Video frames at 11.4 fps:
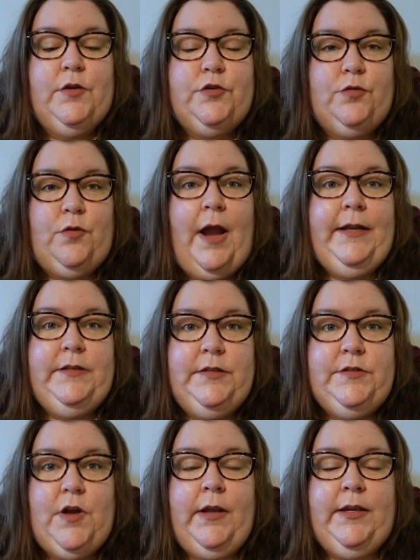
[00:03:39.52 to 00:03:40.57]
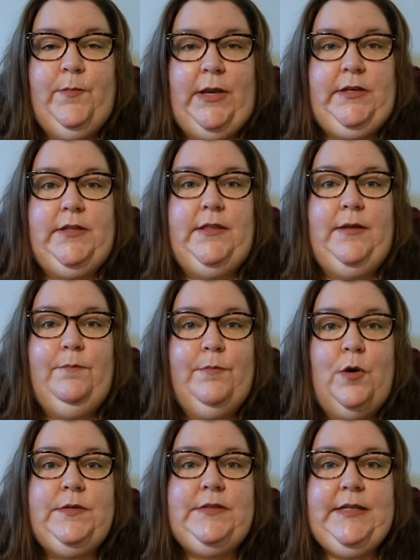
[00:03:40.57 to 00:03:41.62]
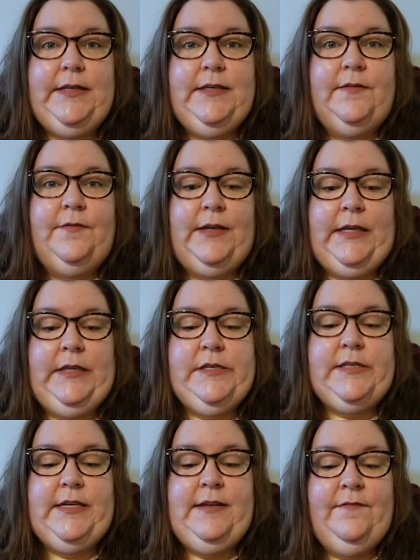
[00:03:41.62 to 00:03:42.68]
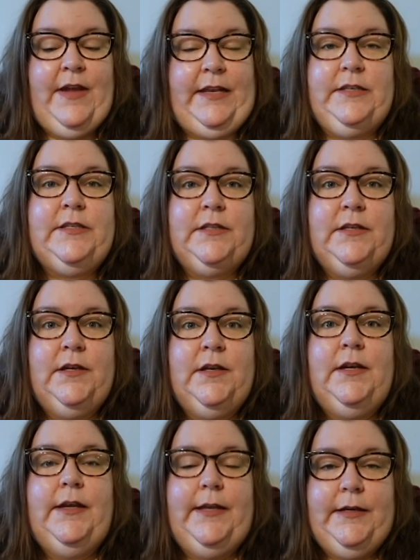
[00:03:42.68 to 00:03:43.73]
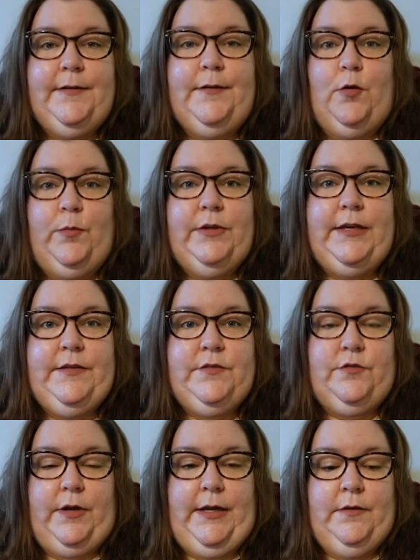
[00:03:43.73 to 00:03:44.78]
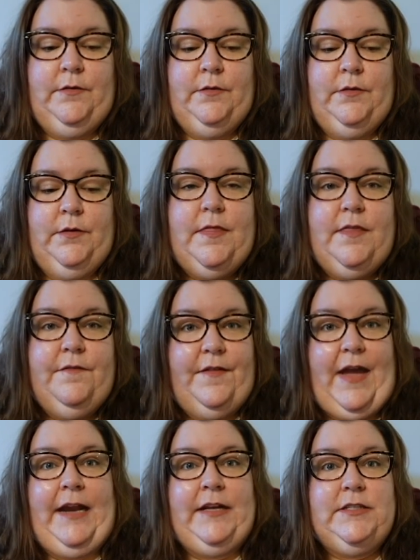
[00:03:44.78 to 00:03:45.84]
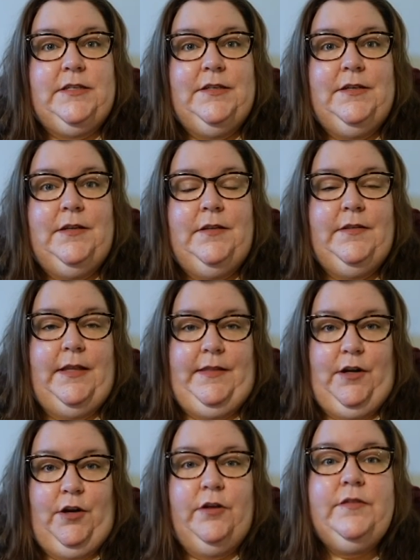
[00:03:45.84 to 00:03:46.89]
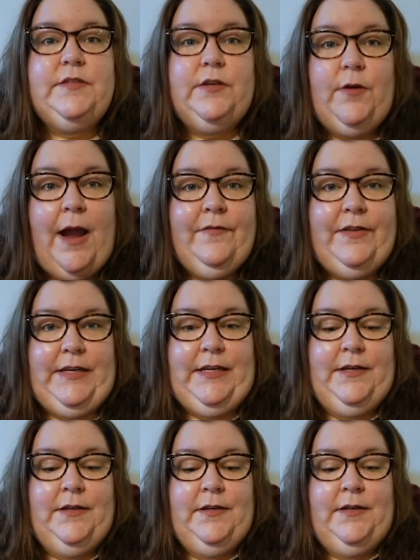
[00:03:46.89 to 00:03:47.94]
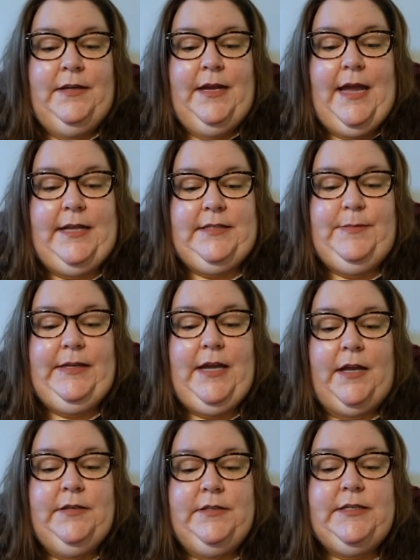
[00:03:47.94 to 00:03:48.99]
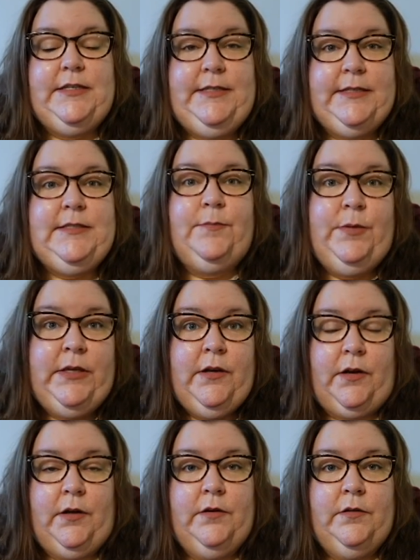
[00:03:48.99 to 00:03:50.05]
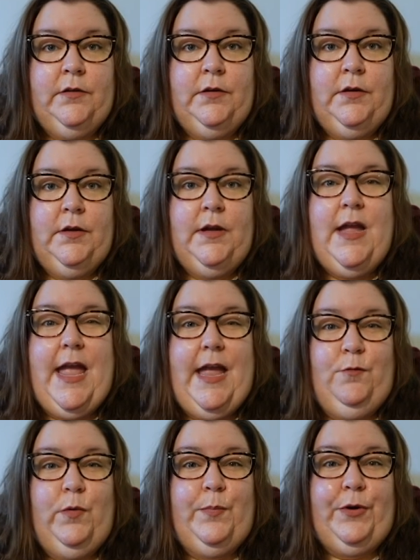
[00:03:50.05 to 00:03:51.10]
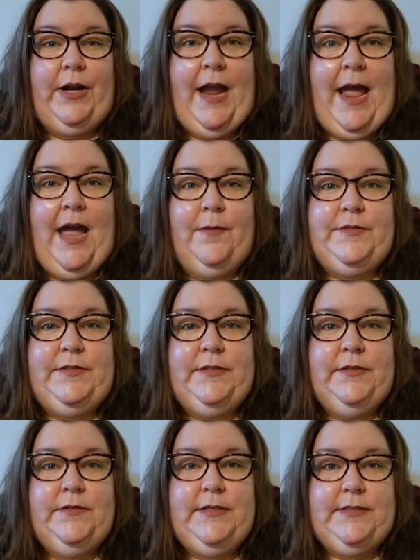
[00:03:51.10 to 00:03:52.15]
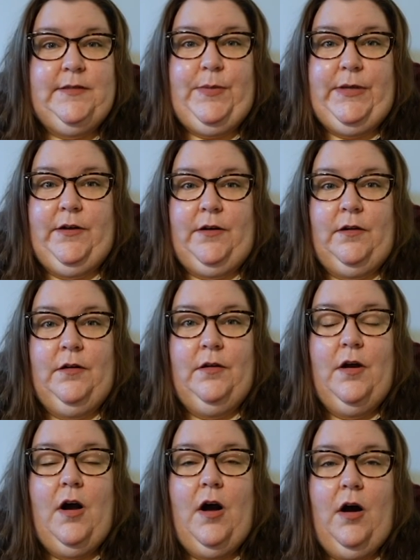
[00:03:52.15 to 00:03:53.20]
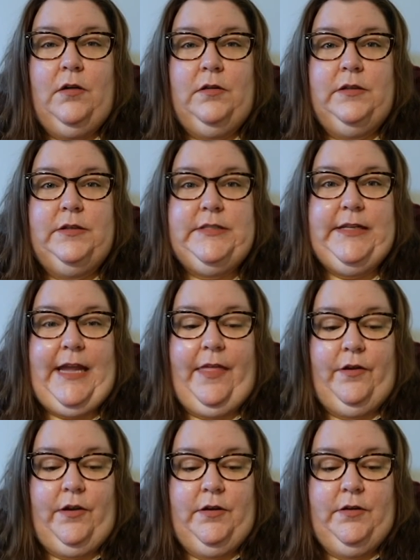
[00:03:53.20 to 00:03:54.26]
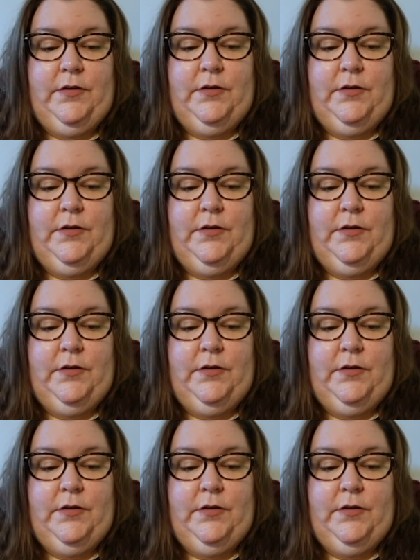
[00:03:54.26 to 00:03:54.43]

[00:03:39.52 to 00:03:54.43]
trying to document the most significant event in global history the fact that the Earth's gravity has begun to disappear and will perhaps disappear altogether.